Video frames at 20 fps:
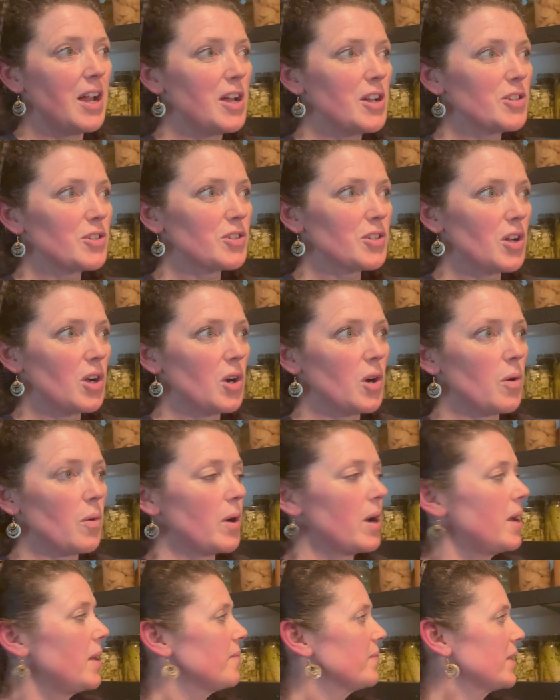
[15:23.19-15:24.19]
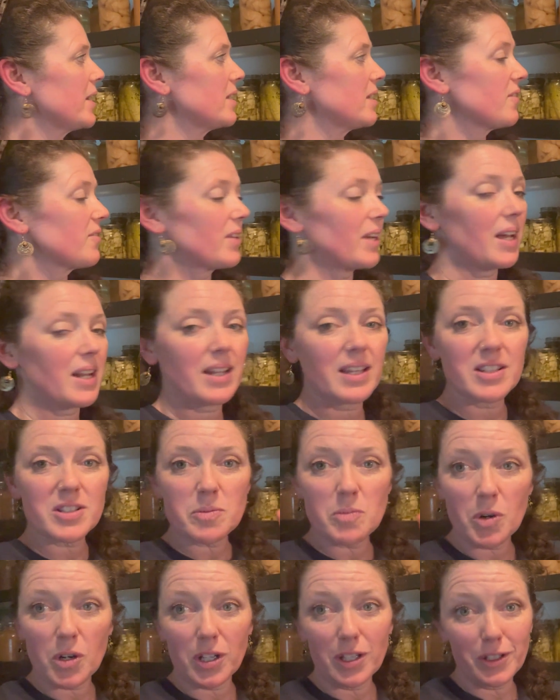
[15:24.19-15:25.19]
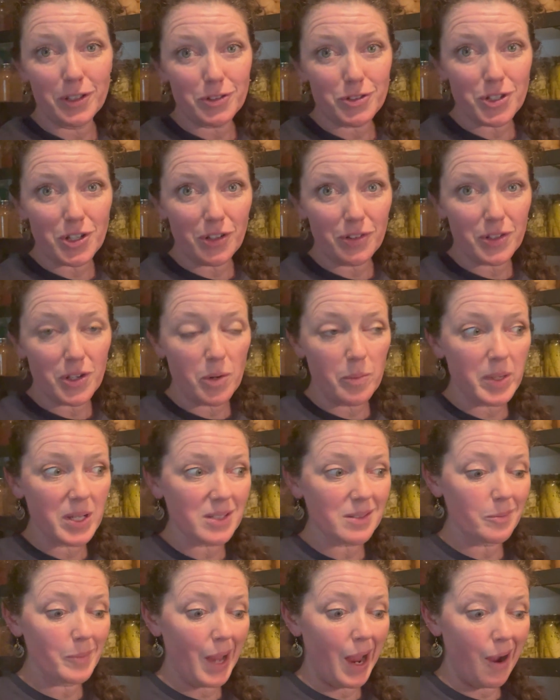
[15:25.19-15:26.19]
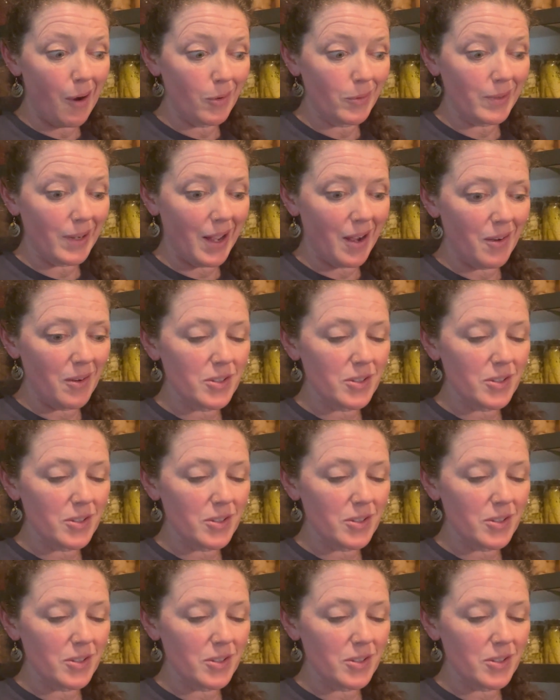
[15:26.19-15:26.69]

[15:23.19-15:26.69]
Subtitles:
So I definitely got to get some more clear gel though, because I'm out now.